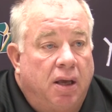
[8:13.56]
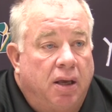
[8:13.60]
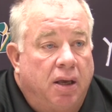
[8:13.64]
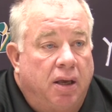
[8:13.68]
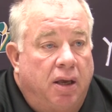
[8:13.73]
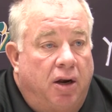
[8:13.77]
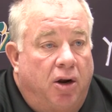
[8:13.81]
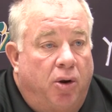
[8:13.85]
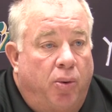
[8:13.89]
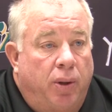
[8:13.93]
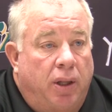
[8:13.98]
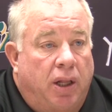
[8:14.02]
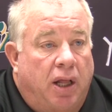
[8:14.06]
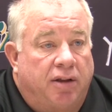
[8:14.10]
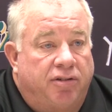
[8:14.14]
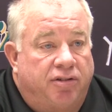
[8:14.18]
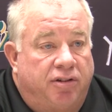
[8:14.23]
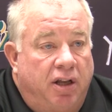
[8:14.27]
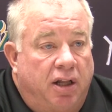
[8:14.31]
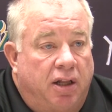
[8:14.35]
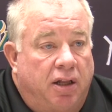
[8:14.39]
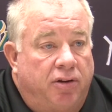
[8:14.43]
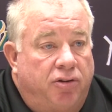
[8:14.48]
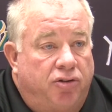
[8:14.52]
You know, we
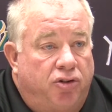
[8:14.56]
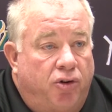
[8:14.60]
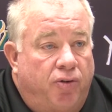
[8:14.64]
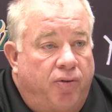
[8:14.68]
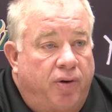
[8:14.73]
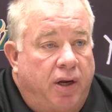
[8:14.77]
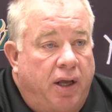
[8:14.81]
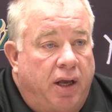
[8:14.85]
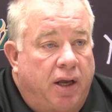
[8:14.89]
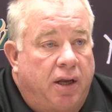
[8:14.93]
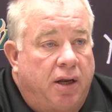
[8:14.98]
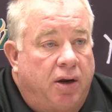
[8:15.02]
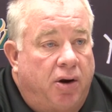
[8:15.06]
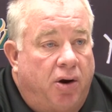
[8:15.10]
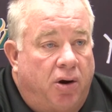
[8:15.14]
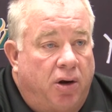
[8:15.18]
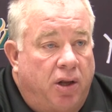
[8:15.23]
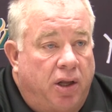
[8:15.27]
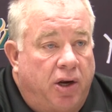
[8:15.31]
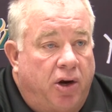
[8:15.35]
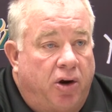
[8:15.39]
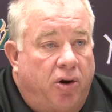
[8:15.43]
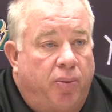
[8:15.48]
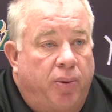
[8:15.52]
lost Dylan Zubernick
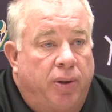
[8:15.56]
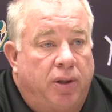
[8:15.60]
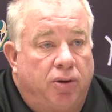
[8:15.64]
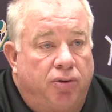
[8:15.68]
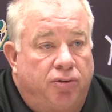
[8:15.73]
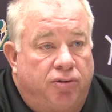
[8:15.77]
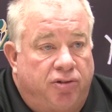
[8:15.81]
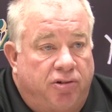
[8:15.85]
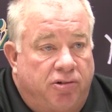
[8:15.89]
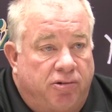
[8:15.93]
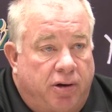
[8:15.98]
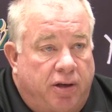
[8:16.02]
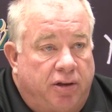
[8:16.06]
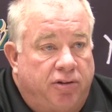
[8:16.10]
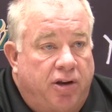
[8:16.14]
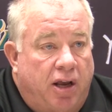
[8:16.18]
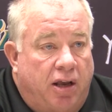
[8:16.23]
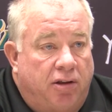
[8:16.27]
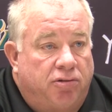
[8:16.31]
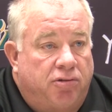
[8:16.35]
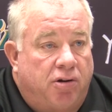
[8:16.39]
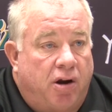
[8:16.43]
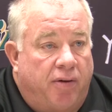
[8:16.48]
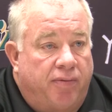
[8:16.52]
earlier. We lose
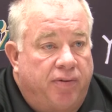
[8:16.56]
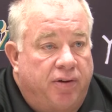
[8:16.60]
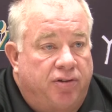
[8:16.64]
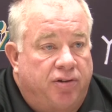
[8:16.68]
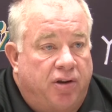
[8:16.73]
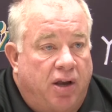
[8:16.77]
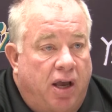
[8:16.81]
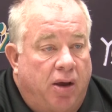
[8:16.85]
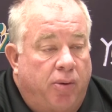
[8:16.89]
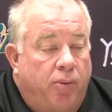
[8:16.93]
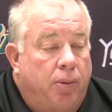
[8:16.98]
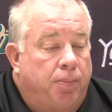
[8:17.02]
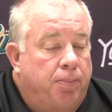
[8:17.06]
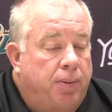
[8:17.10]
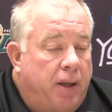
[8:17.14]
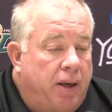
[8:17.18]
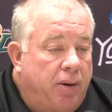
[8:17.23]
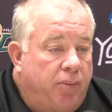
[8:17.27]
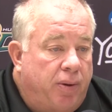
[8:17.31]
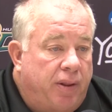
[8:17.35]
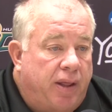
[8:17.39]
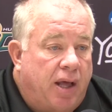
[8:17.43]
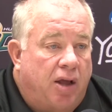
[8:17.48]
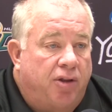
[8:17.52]
Chase Crebuchet. We
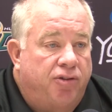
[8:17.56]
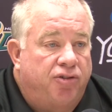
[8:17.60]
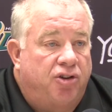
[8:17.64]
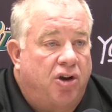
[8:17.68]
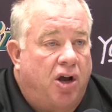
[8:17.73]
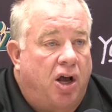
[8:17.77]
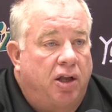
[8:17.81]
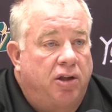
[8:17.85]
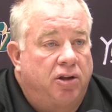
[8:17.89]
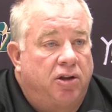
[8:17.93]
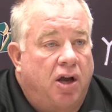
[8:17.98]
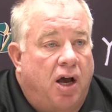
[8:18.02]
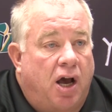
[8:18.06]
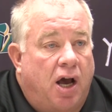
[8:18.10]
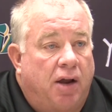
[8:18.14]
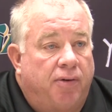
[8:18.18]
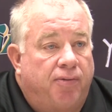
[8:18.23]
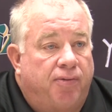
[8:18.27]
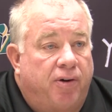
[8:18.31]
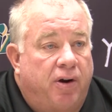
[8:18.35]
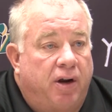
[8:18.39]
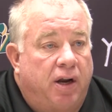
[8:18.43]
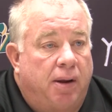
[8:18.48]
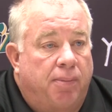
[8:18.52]
played without John
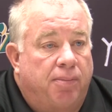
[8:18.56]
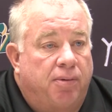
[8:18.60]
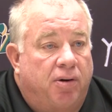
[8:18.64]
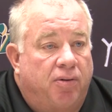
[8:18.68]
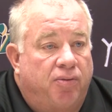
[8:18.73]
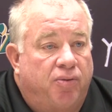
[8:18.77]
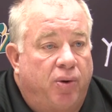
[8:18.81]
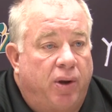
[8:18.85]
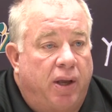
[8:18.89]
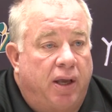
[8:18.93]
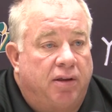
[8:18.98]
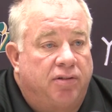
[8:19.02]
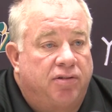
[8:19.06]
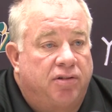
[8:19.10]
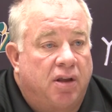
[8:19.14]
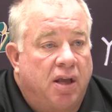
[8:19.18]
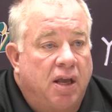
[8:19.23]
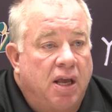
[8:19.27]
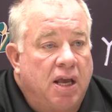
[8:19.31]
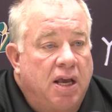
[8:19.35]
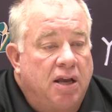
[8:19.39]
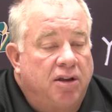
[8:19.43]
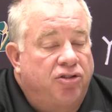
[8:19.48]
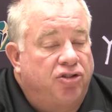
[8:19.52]
Todd for a number of weeks.
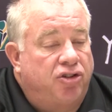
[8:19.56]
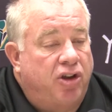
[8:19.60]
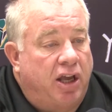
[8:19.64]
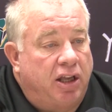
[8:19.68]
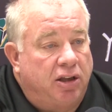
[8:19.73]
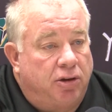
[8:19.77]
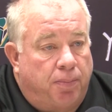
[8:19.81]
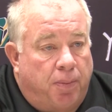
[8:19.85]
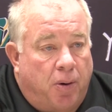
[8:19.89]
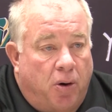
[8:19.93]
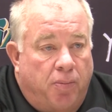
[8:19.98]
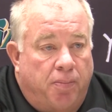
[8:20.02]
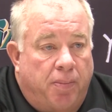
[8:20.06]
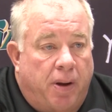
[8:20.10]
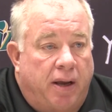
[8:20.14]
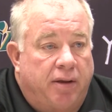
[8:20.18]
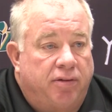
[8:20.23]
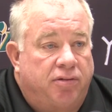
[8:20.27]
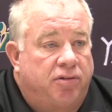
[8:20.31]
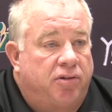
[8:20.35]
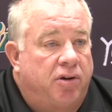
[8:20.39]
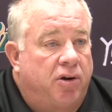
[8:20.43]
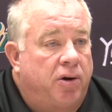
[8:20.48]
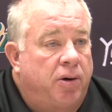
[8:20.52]
Sage
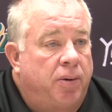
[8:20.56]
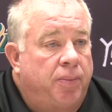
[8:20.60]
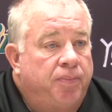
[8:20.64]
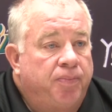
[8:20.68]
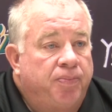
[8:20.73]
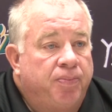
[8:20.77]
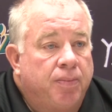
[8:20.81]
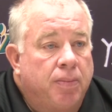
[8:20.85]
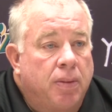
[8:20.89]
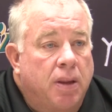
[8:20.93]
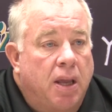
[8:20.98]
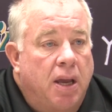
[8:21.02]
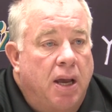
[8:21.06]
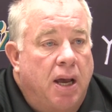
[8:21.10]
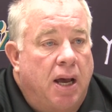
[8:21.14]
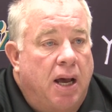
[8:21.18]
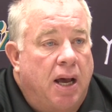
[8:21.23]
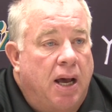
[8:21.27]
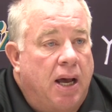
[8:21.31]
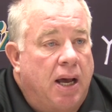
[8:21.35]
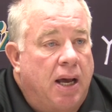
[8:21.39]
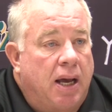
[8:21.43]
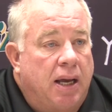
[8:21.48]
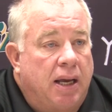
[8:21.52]
Burmeister
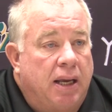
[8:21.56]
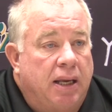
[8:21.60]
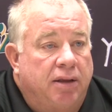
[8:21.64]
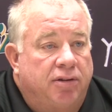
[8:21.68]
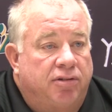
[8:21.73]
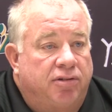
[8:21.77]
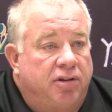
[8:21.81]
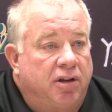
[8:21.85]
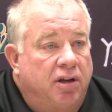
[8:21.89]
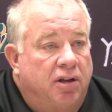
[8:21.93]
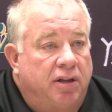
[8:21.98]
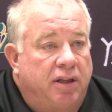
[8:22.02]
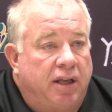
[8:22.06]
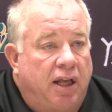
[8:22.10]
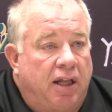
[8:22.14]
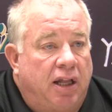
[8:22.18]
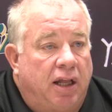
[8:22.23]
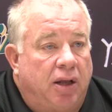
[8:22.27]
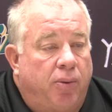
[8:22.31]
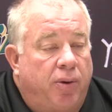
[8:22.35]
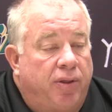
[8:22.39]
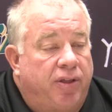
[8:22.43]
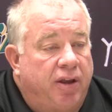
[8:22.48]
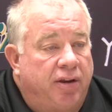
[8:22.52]
is still
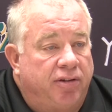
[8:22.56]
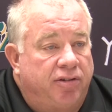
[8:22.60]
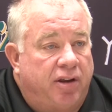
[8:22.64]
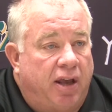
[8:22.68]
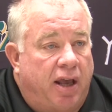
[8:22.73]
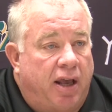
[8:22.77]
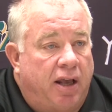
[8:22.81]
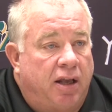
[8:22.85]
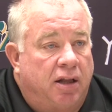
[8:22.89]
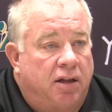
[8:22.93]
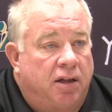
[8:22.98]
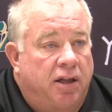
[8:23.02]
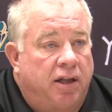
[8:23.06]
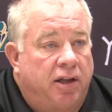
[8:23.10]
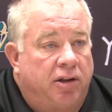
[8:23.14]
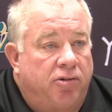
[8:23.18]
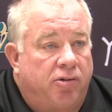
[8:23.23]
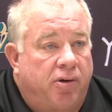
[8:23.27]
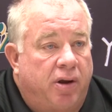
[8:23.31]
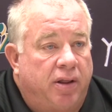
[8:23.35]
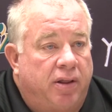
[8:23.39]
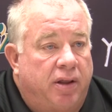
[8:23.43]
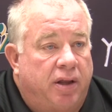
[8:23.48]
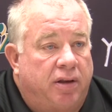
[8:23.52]
dealing with his ankle
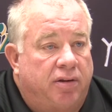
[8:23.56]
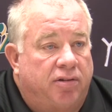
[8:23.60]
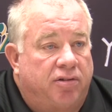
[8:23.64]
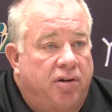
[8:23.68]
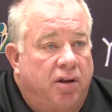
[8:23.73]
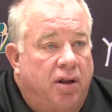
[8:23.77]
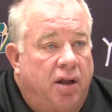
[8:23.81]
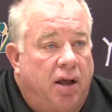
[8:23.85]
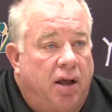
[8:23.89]
injury that